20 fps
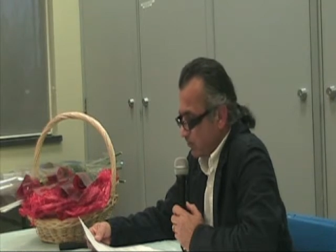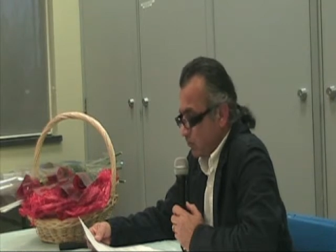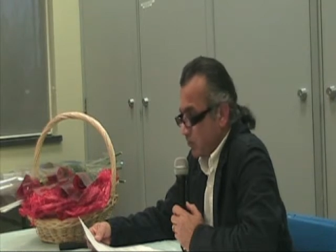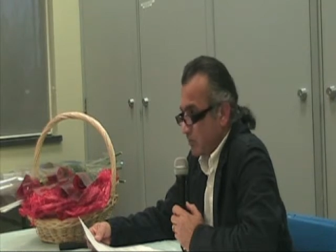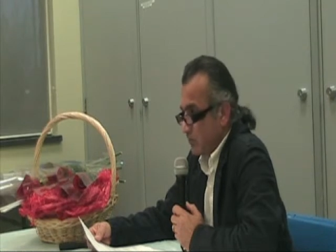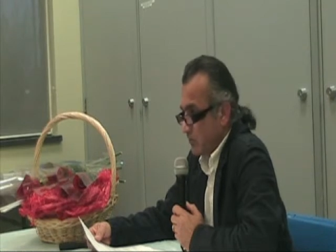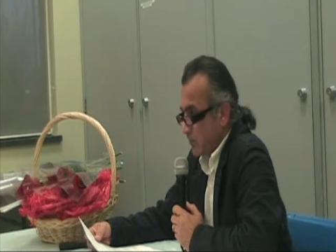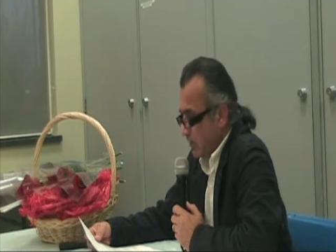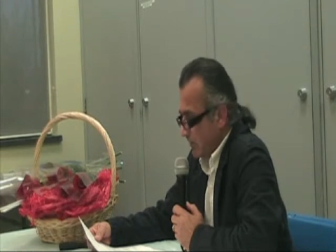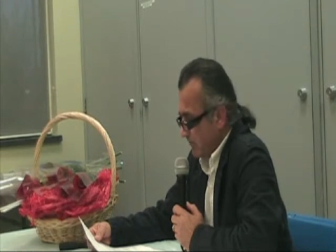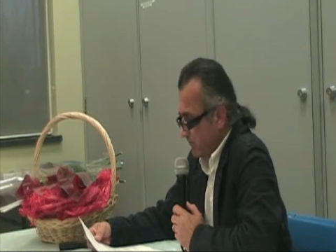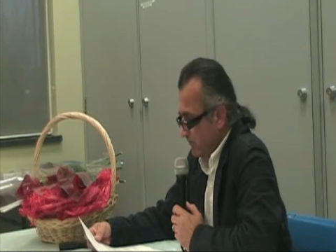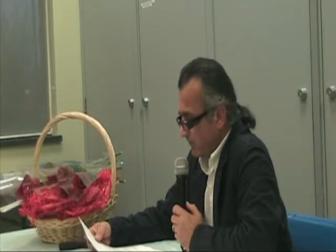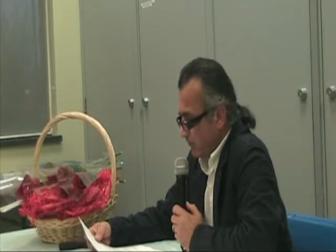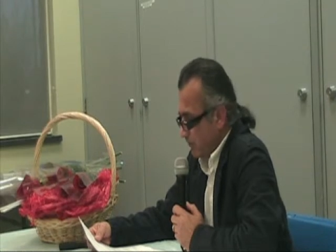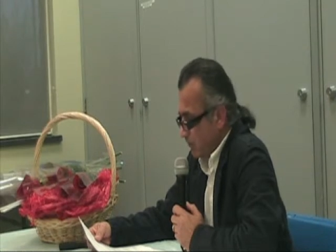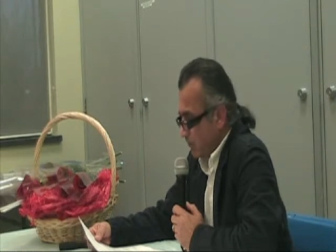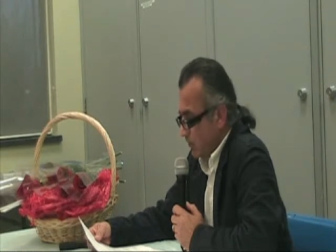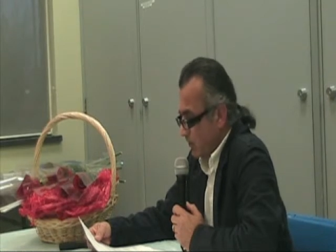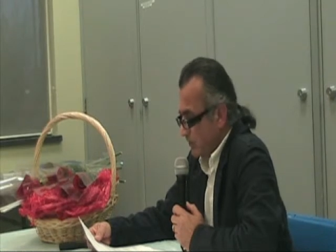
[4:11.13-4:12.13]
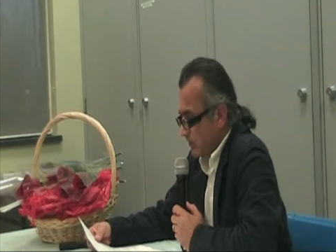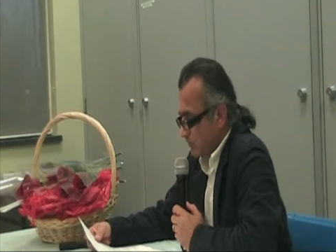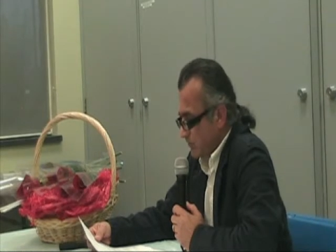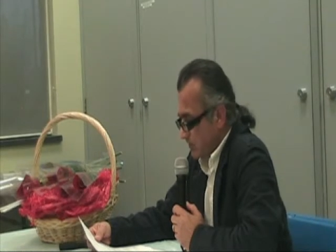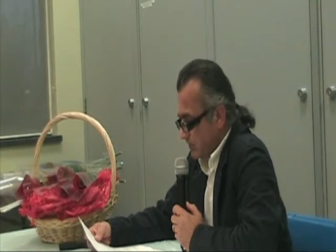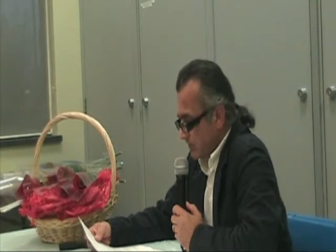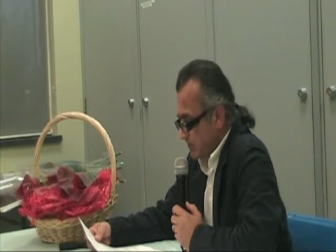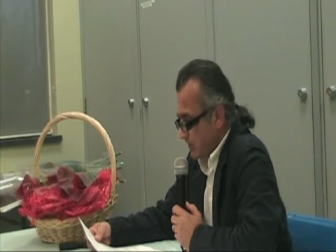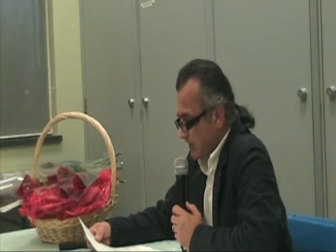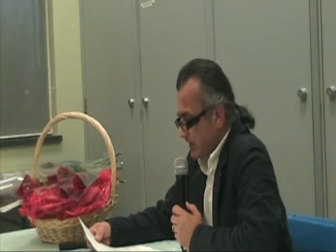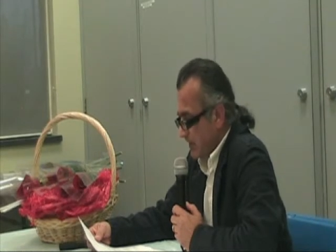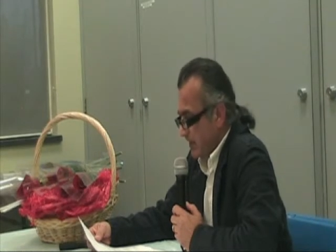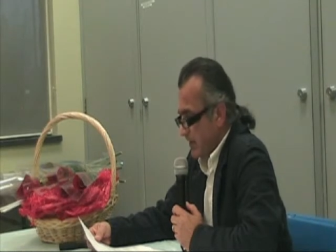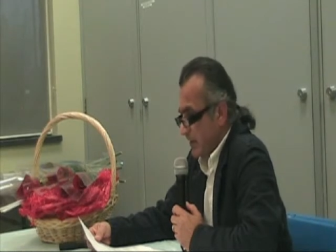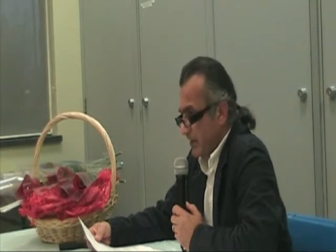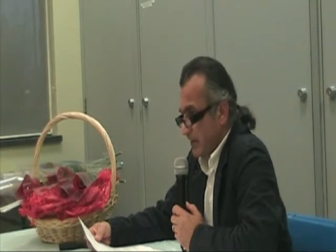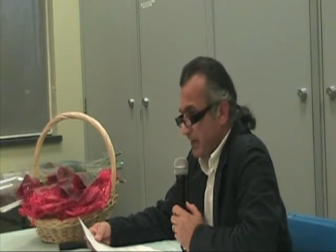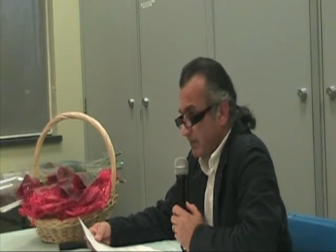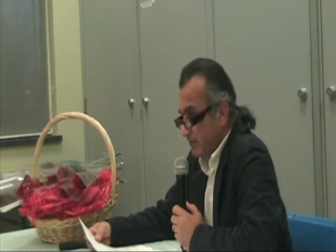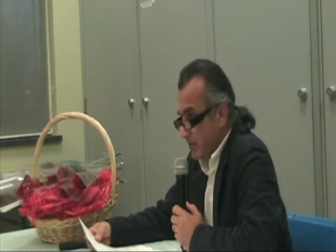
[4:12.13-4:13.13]
Poem of Walt
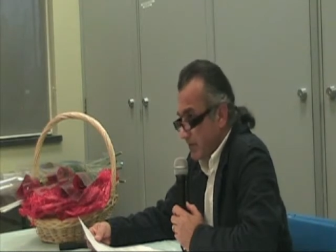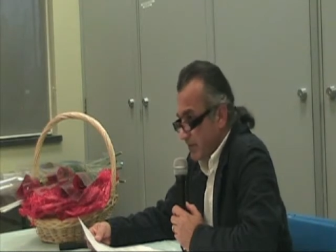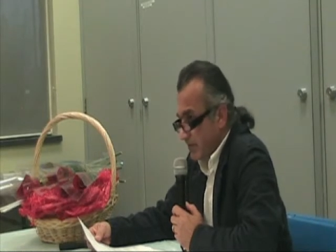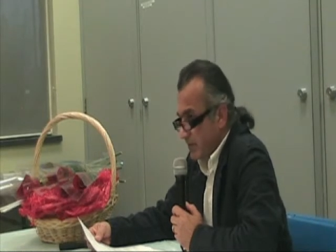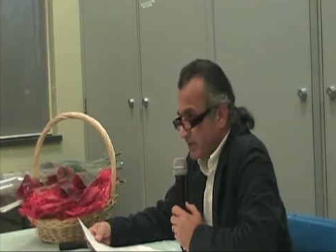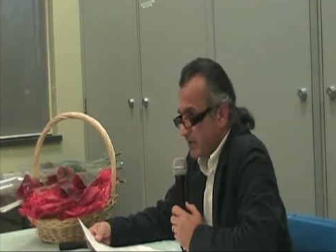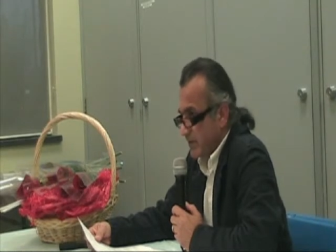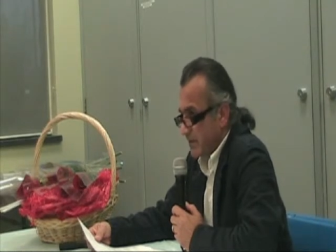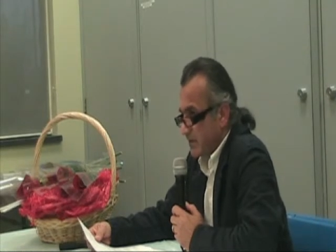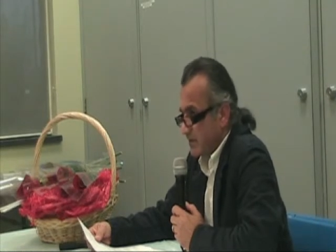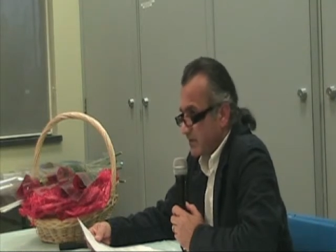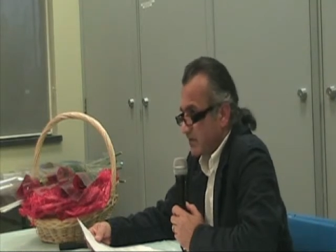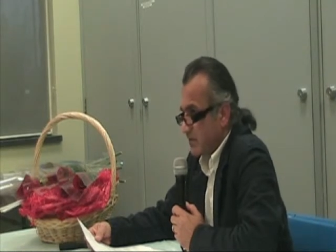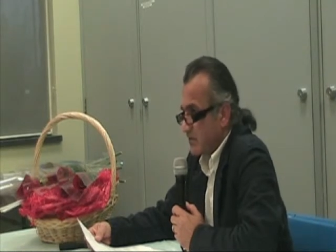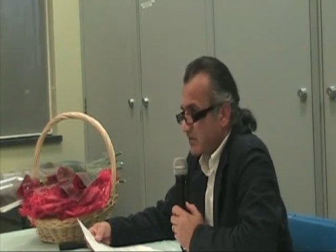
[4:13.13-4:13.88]
Whitman an American